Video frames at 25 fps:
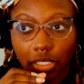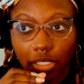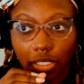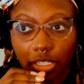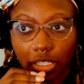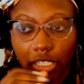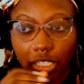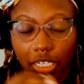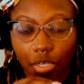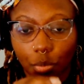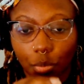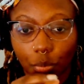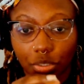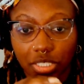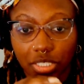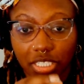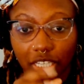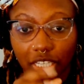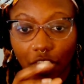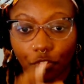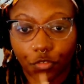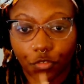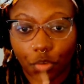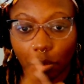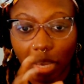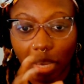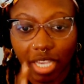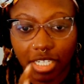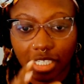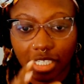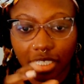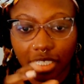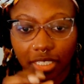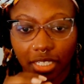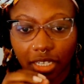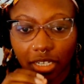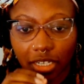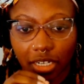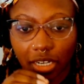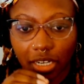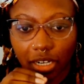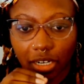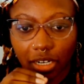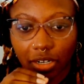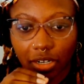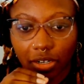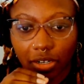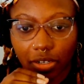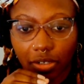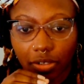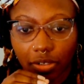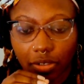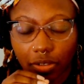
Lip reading: there was information in there